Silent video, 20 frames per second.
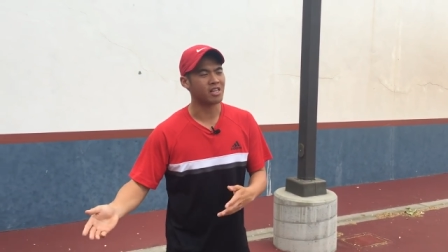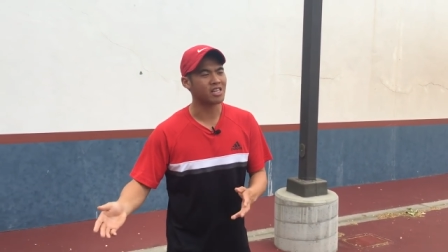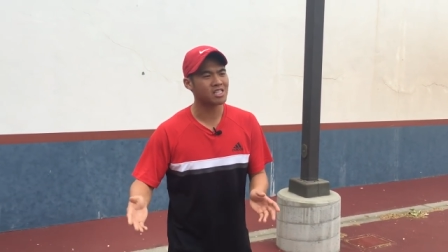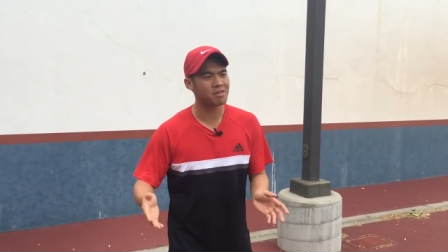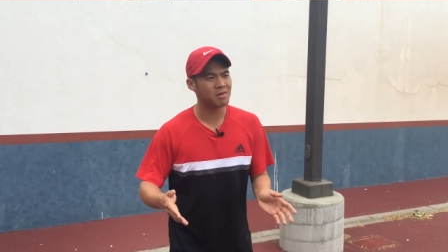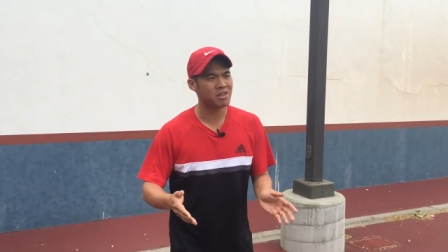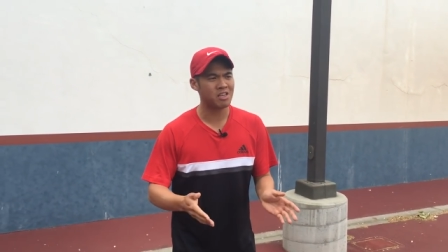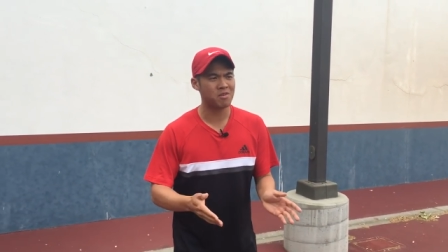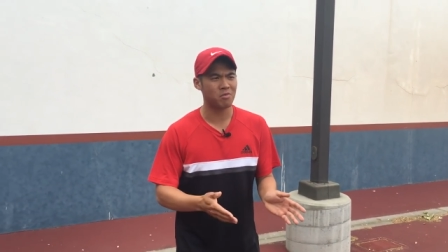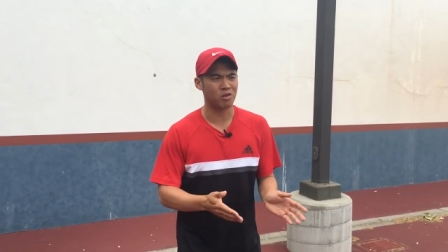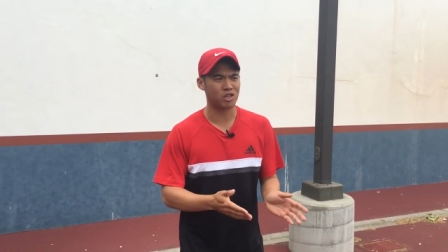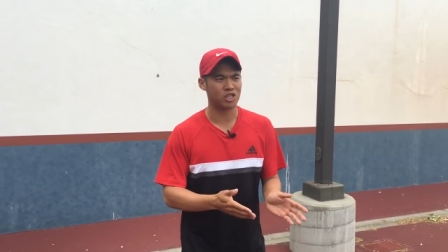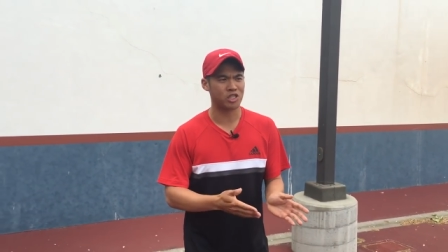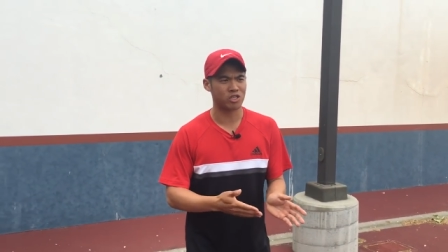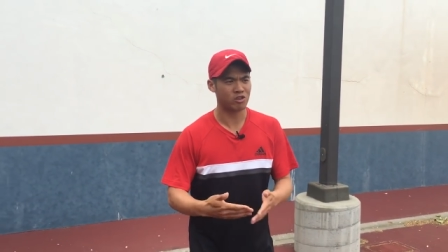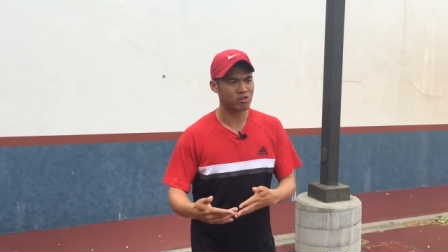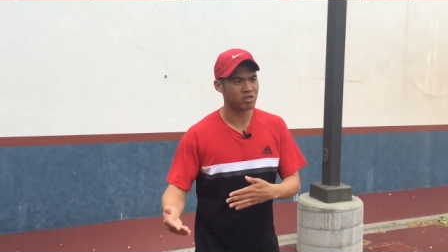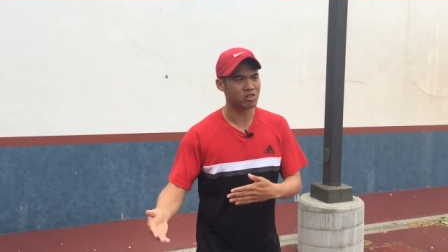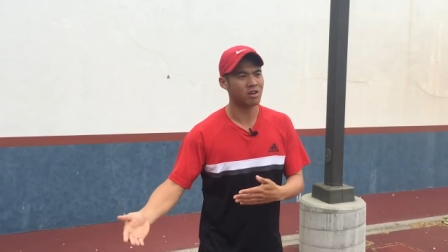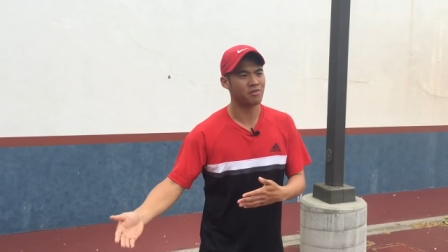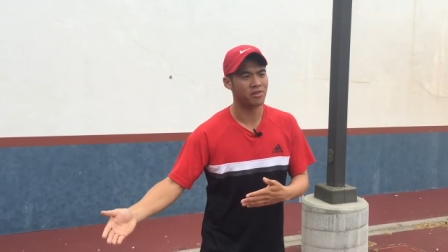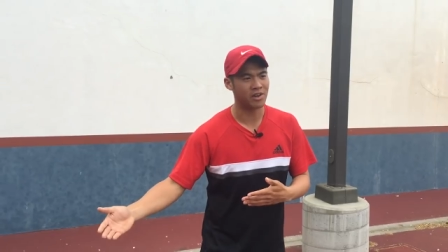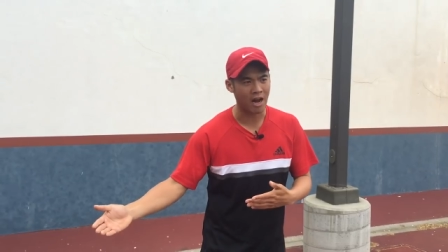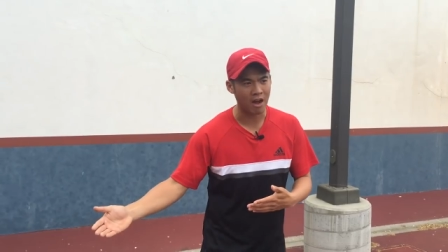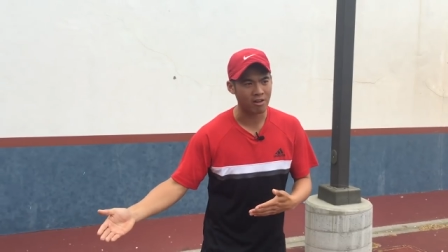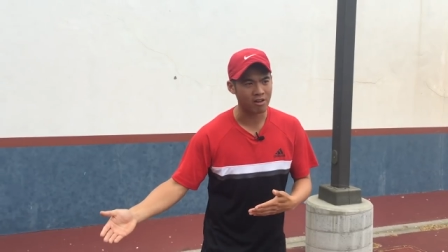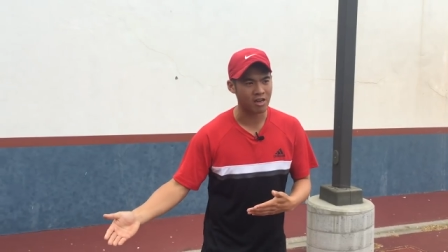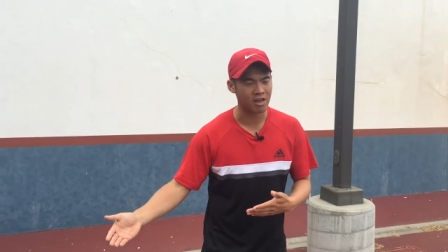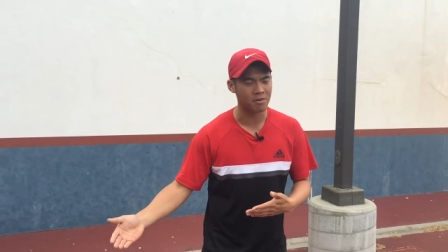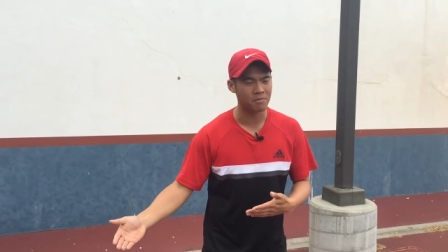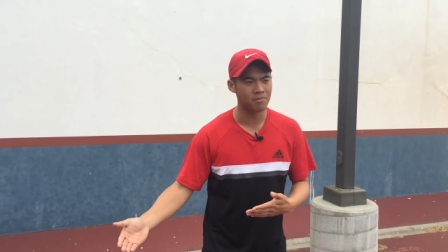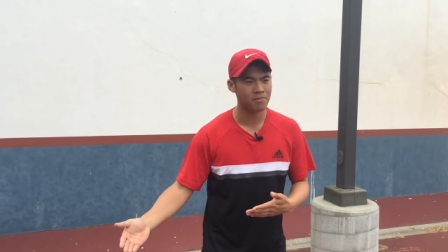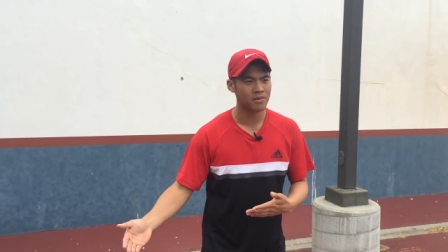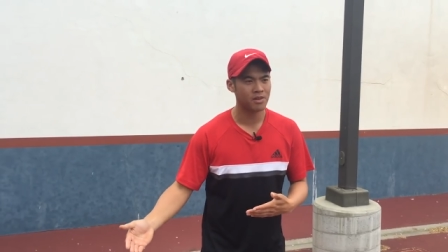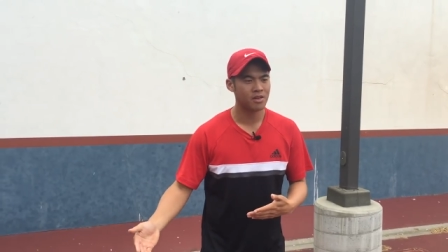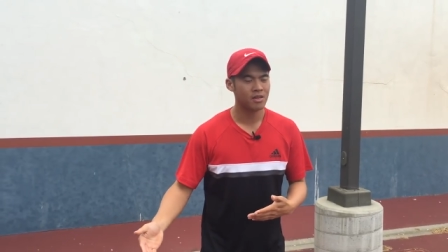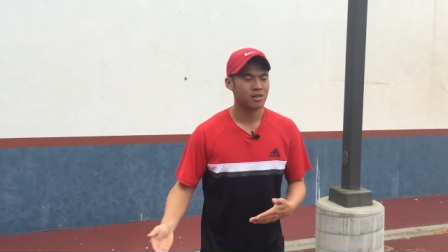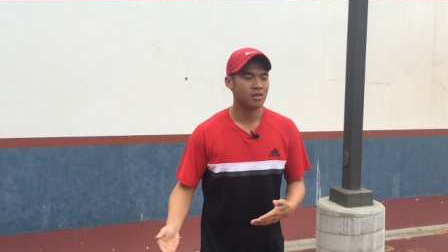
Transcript: It doesn't make you more certain of an outcome.